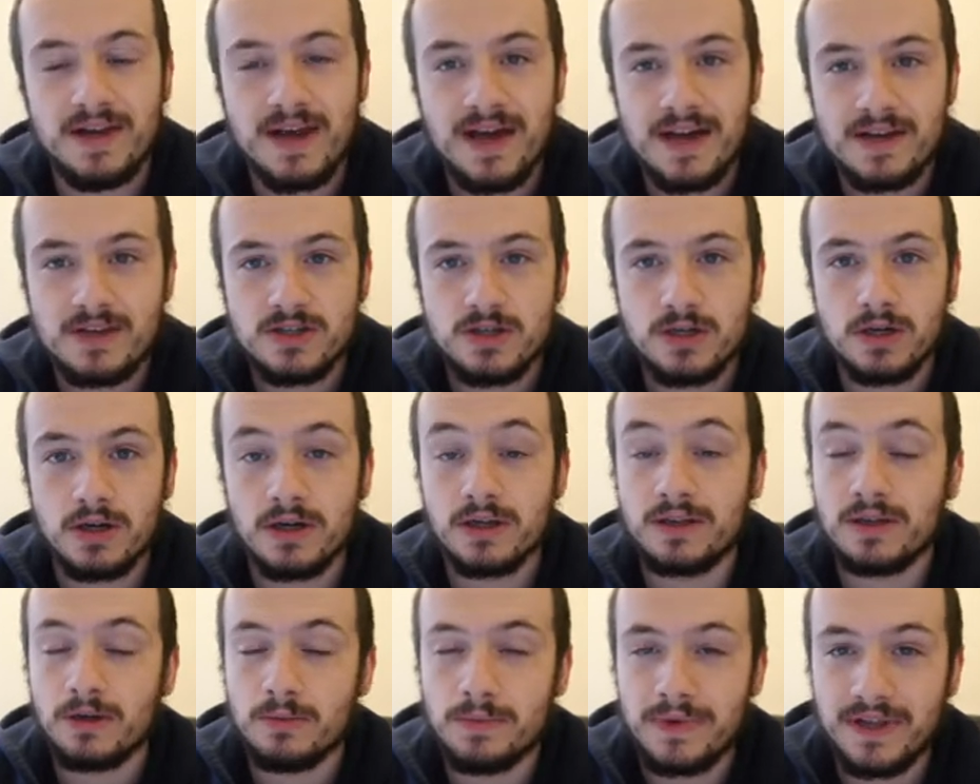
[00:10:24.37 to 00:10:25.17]
Yes, you
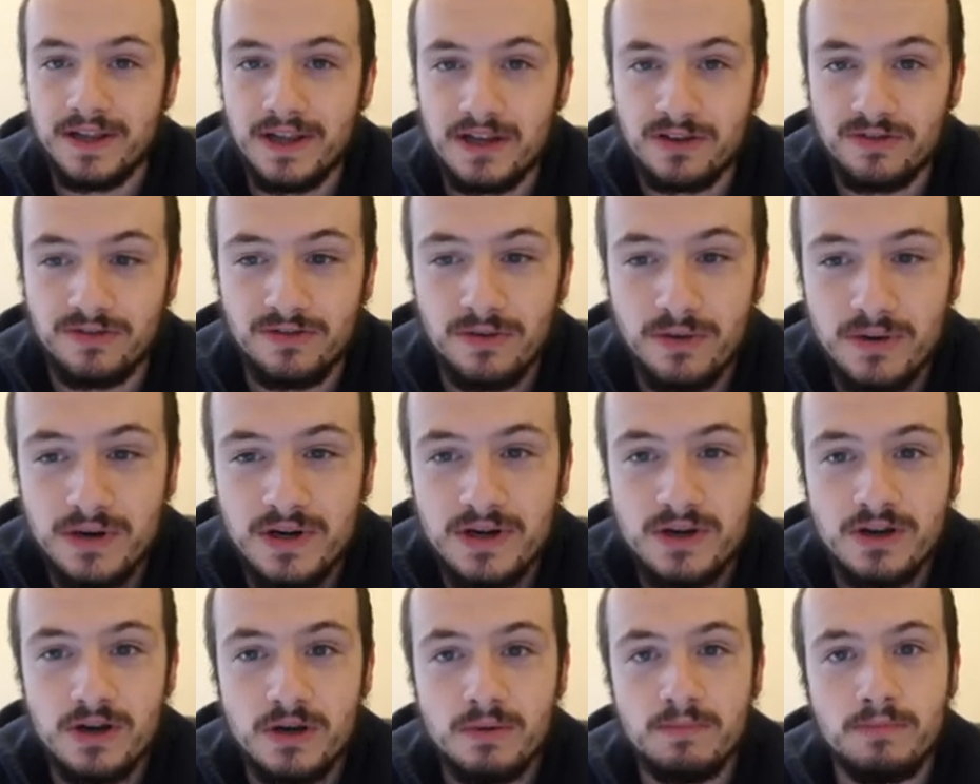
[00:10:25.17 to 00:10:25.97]
got a little bit less
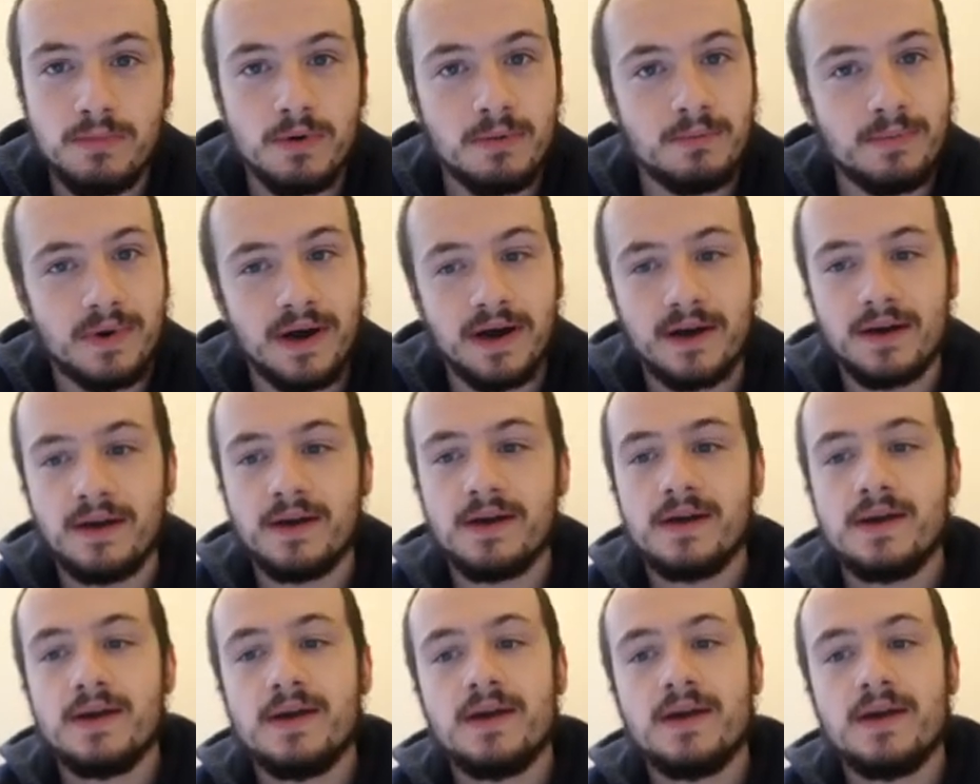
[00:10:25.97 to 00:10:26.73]
food in you, but man